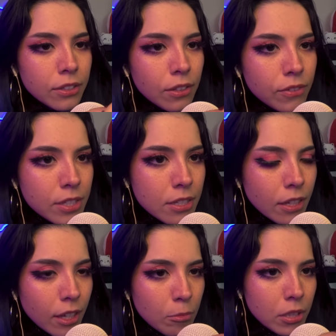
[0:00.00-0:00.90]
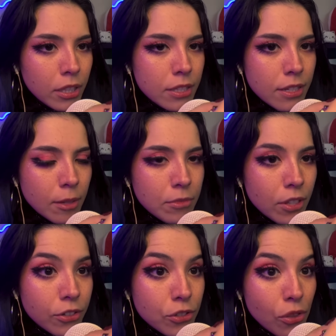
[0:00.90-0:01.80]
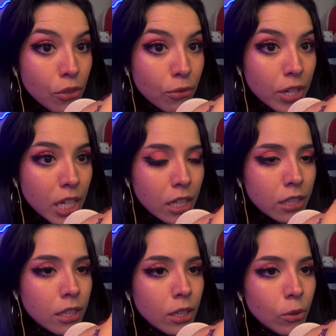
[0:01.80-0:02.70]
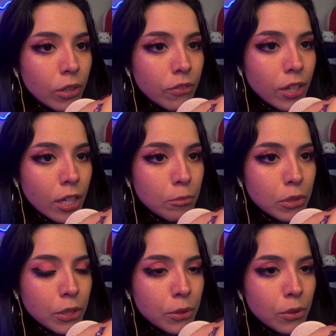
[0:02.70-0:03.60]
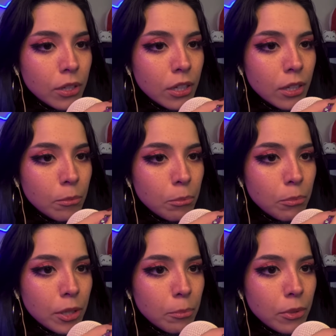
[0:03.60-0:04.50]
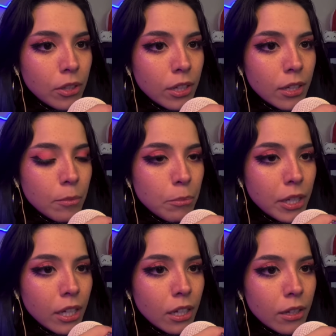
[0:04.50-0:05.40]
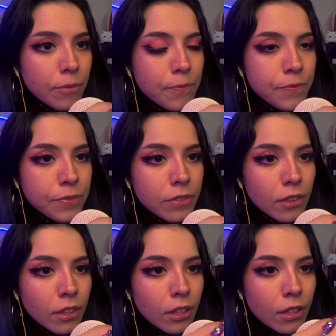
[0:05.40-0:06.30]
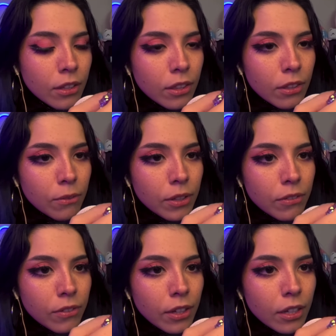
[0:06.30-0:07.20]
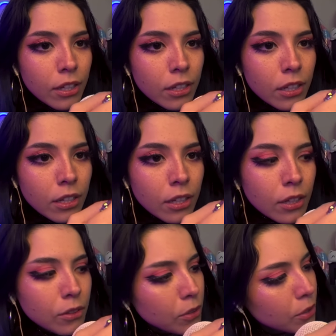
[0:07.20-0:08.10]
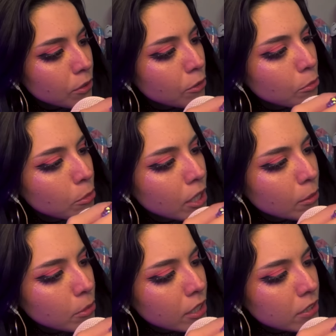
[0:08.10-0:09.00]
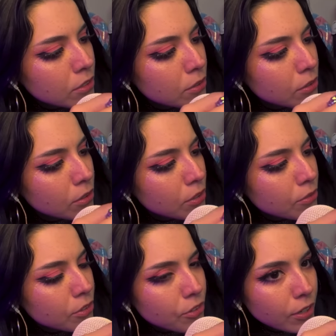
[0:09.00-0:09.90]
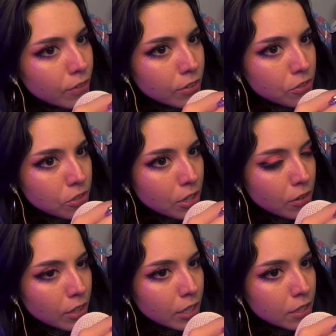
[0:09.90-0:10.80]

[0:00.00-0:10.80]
dolphins again, but this time there's three. We've got blue, purple, pink. We've got two puppies, two golden retrievers, Jerry.